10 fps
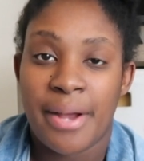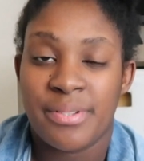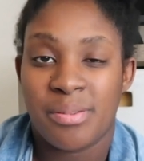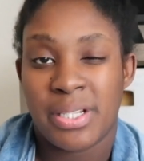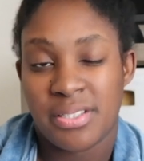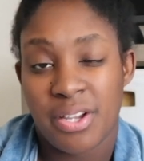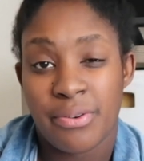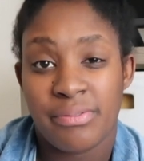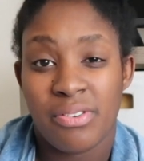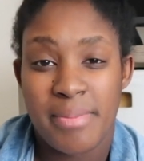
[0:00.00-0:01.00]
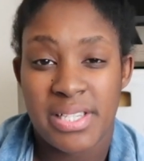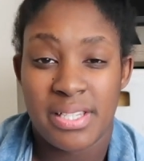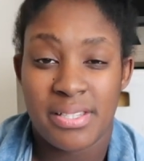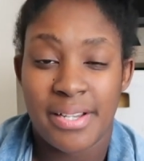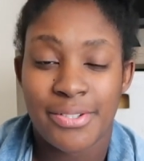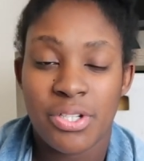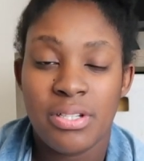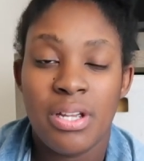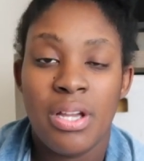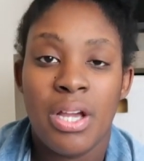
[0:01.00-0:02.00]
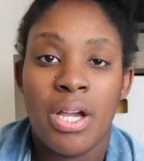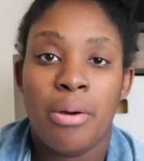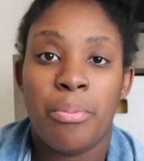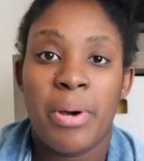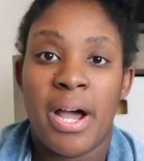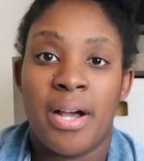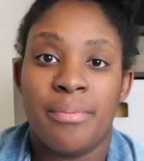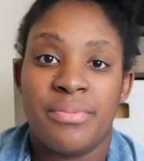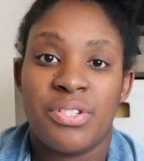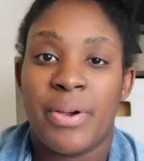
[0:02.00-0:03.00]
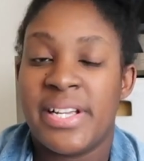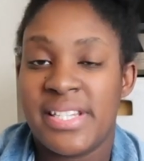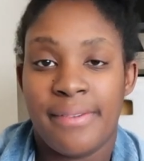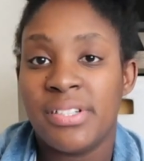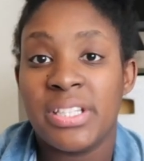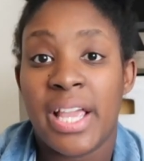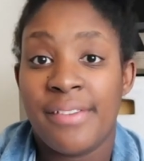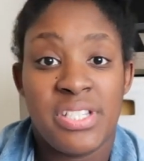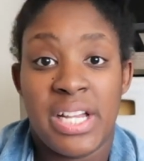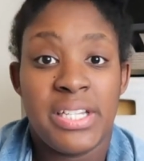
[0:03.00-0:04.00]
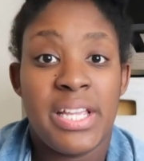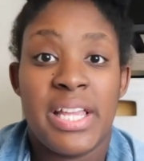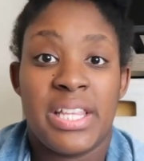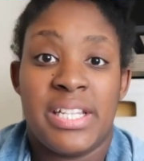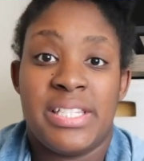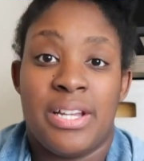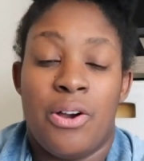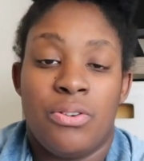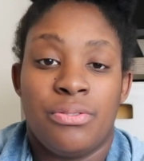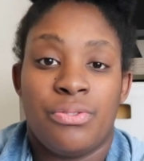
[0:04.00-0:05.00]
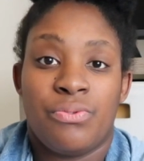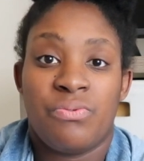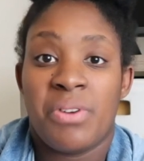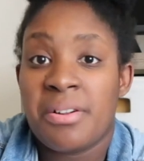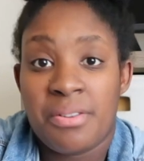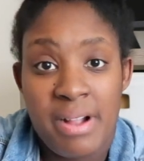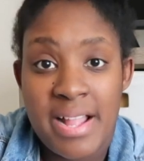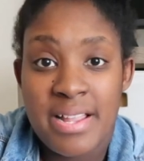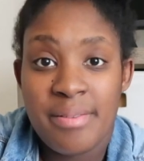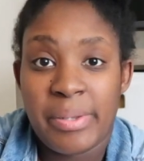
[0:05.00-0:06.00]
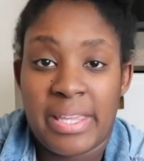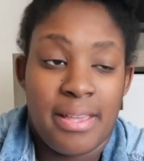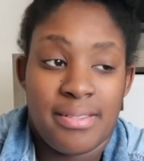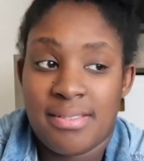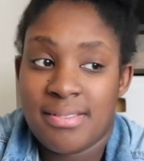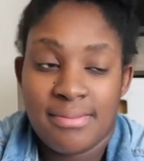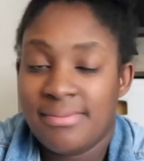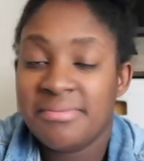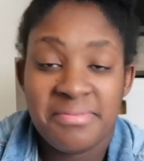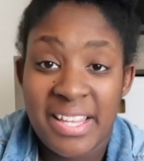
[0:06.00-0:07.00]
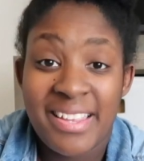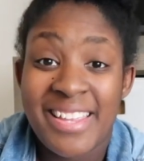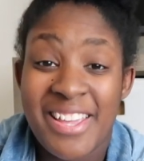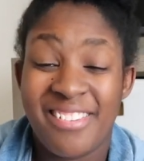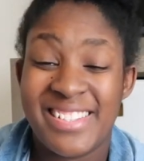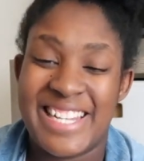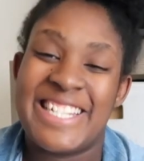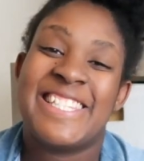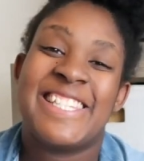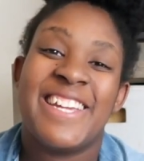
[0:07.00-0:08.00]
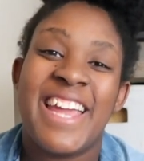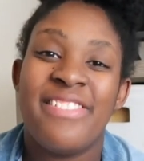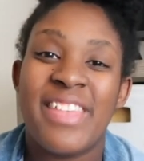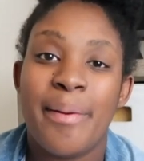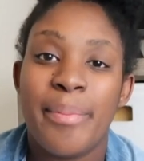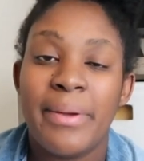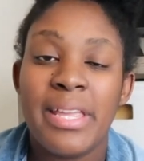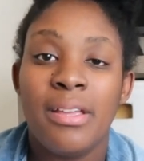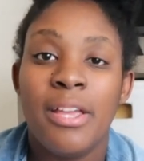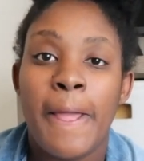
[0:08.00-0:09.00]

I was about to go in for my C-section. So I definitely have done it, and I don't regret it because it was necessary at that point.